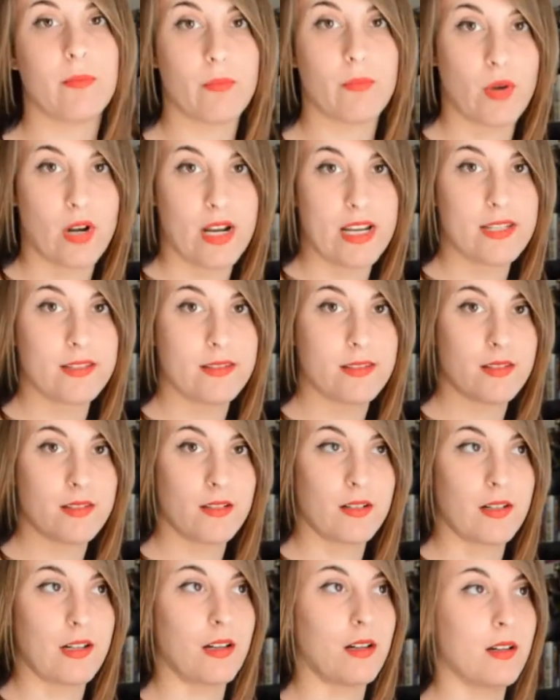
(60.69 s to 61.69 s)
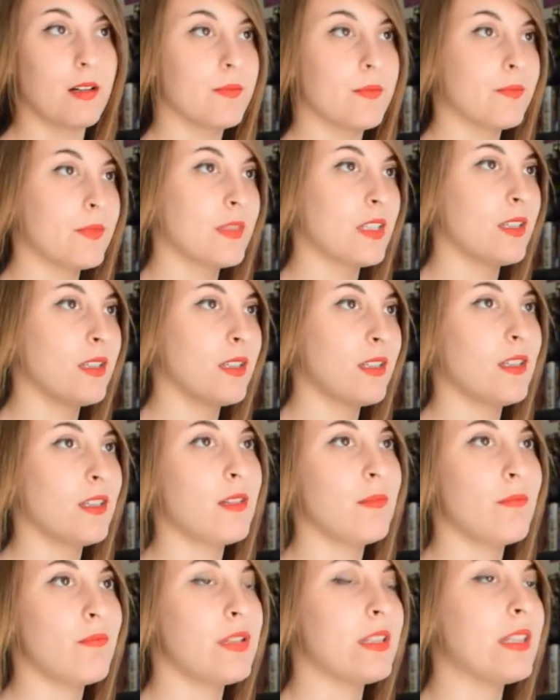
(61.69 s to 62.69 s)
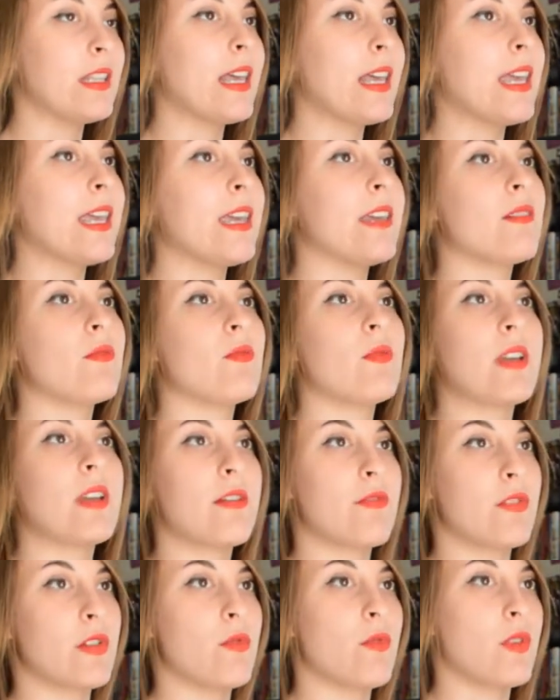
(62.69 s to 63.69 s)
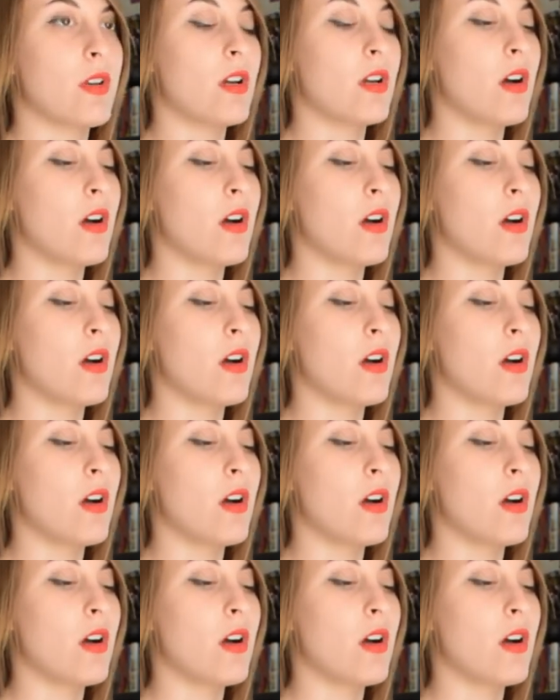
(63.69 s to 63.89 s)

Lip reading: brace, or plate, whatever you want to